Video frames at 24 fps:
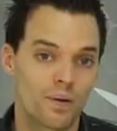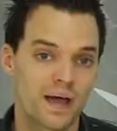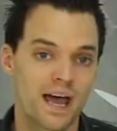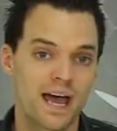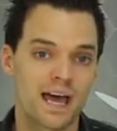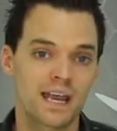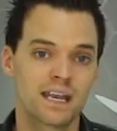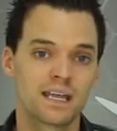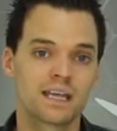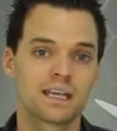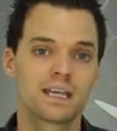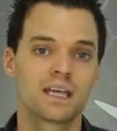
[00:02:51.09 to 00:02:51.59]

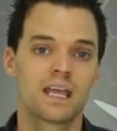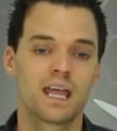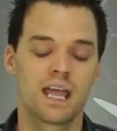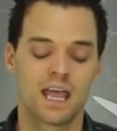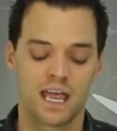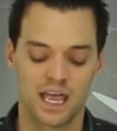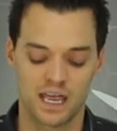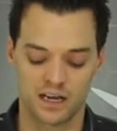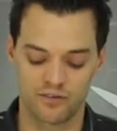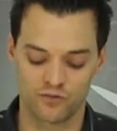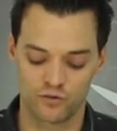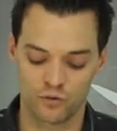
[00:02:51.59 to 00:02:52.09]
padding,
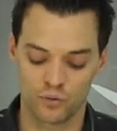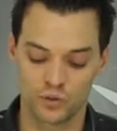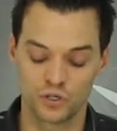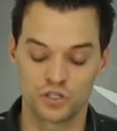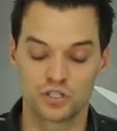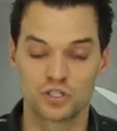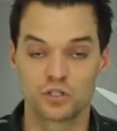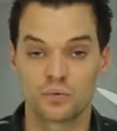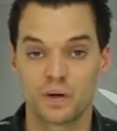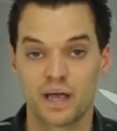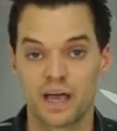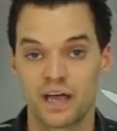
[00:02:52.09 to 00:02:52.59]
and of
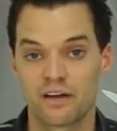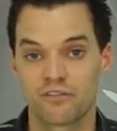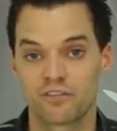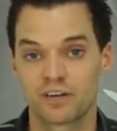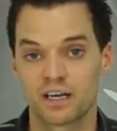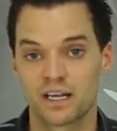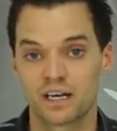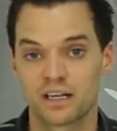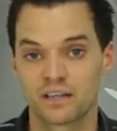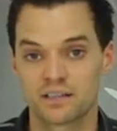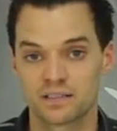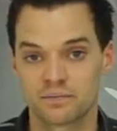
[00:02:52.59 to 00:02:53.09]
course you have
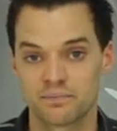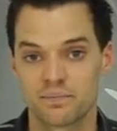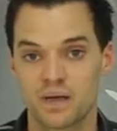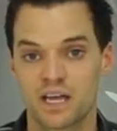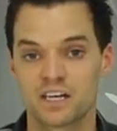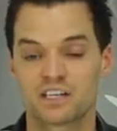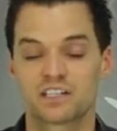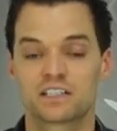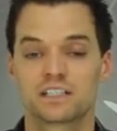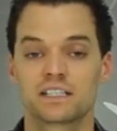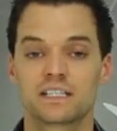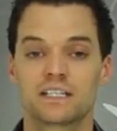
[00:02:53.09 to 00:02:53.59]
kind of some
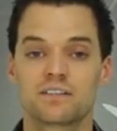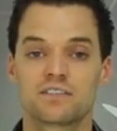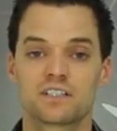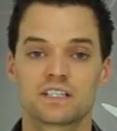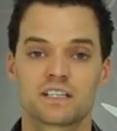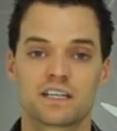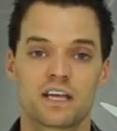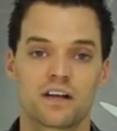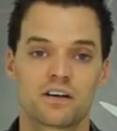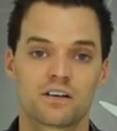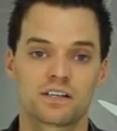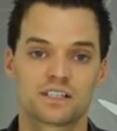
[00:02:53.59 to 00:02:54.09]
mesh sleeves
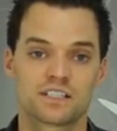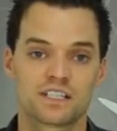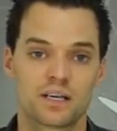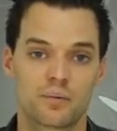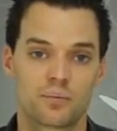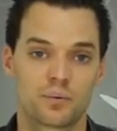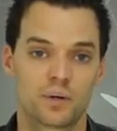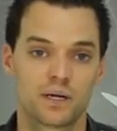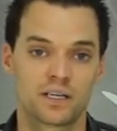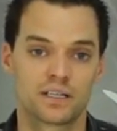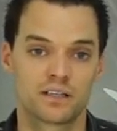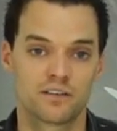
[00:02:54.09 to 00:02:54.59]
in there to
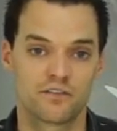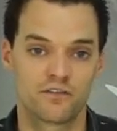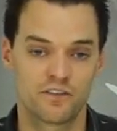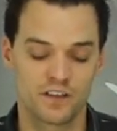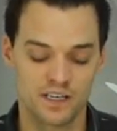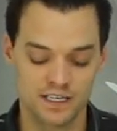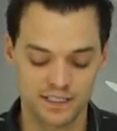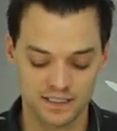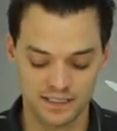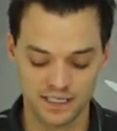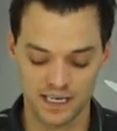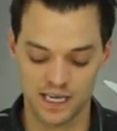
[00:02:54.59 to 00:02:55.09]
separate the
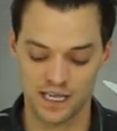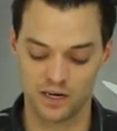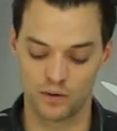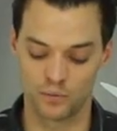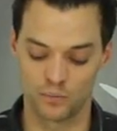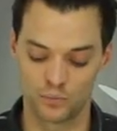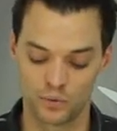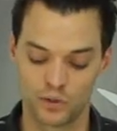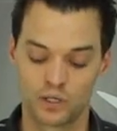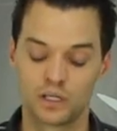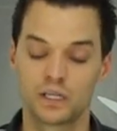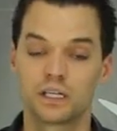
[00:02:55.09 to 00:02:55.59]
fins and a
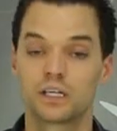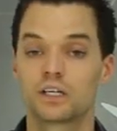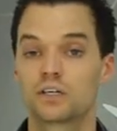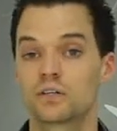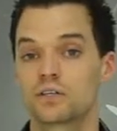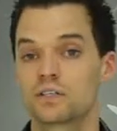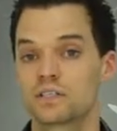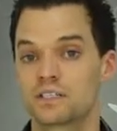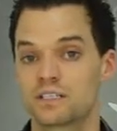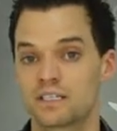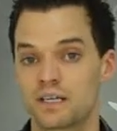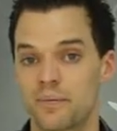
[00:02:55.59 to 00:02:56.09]
really
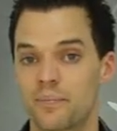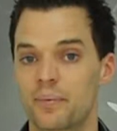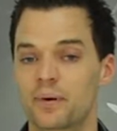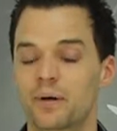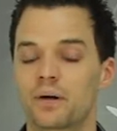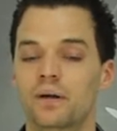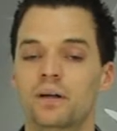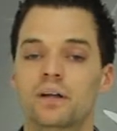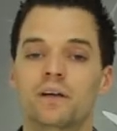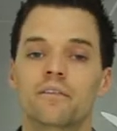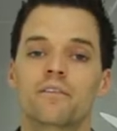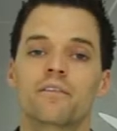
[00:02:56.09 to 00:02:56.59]
good
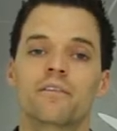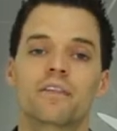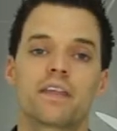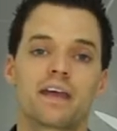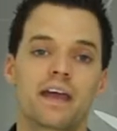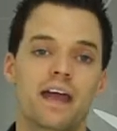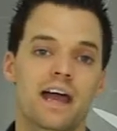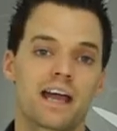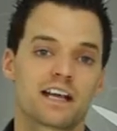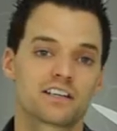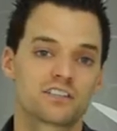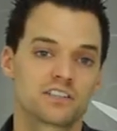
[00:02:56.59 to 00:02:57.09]
zipper.
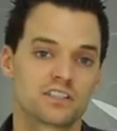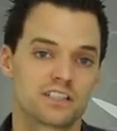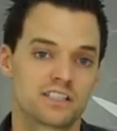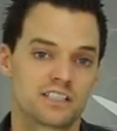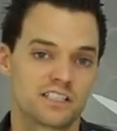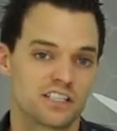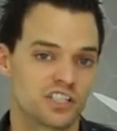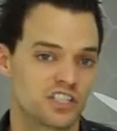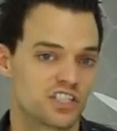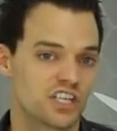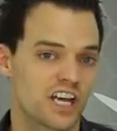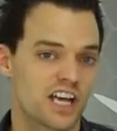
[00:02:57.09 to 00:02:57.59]
They actually
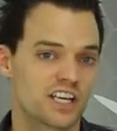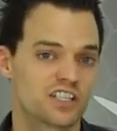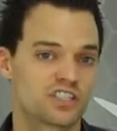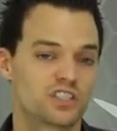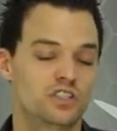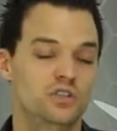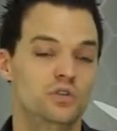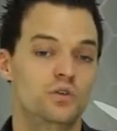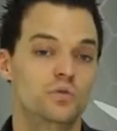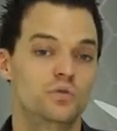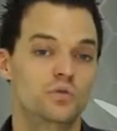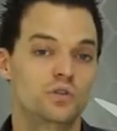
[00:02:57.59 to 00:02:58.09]

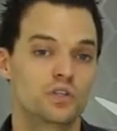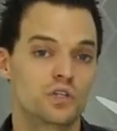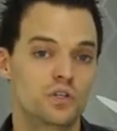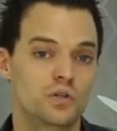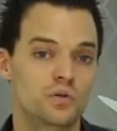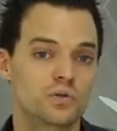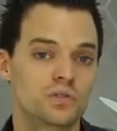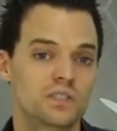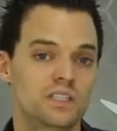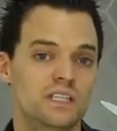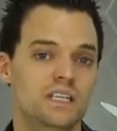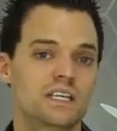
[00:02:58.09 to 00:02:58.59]
suggest you
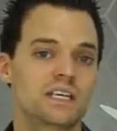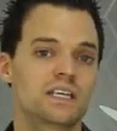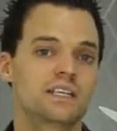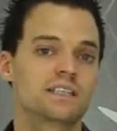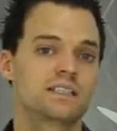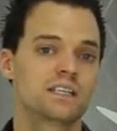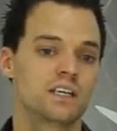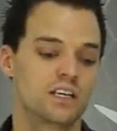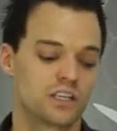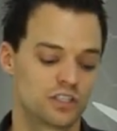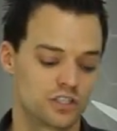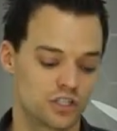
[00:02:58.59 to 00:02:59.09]
use
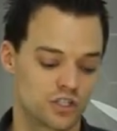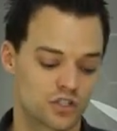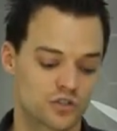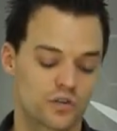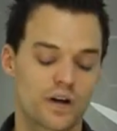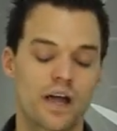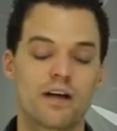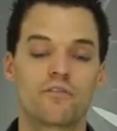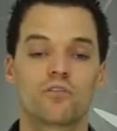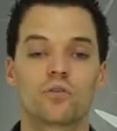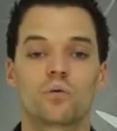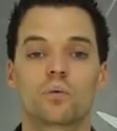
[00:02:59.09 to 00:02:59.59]
these to
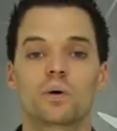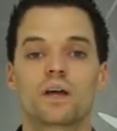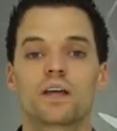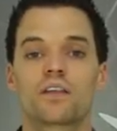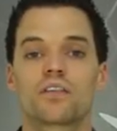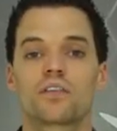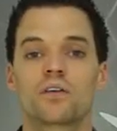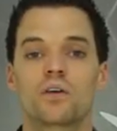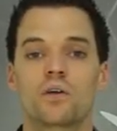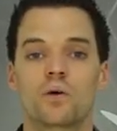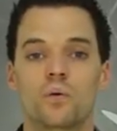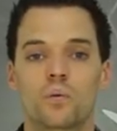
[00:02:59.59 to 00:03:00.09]
travel
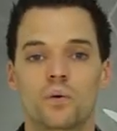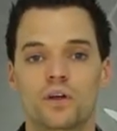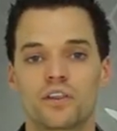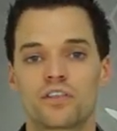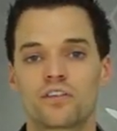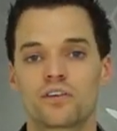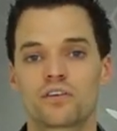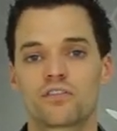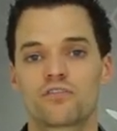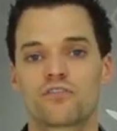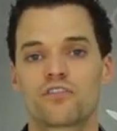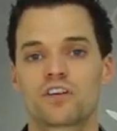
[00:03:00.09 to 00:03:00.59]
with
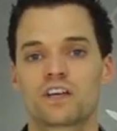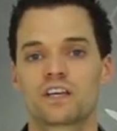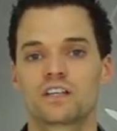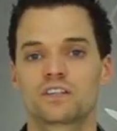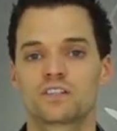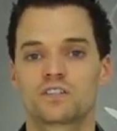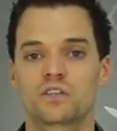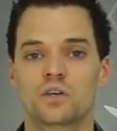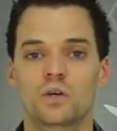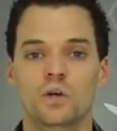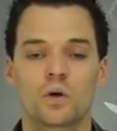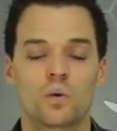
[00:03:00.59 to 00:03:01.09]
your
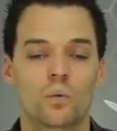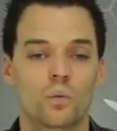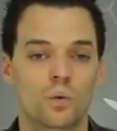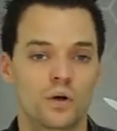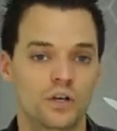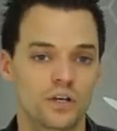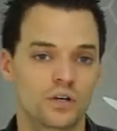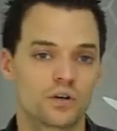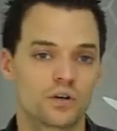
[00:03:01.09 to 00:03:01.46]
fins when